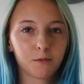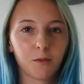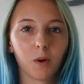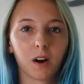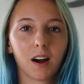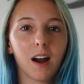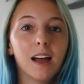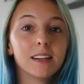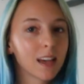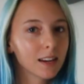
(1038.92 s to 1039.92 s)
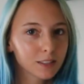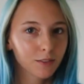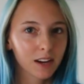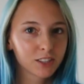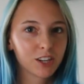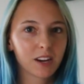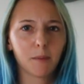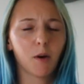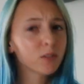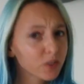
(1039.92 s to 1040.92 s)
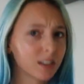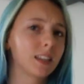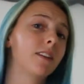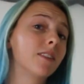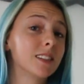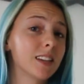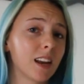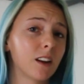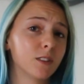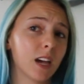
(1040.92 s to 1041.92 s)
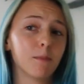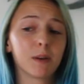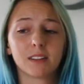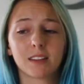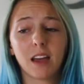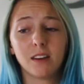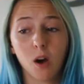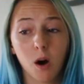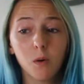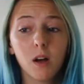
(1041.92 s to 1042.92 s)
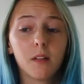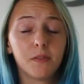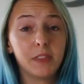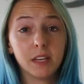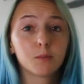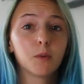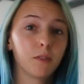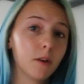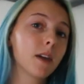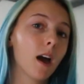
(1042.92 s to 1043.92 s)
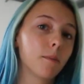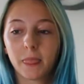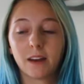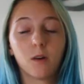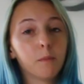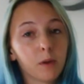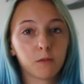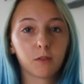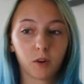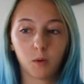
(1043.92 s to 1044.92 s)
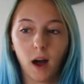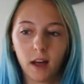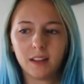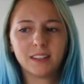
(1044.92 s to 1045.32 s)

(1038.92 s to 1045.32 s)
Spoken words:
For satisfaction, I'm also gonna give it a 10 out of 10 because I know these will fill me up and hold me over for a while.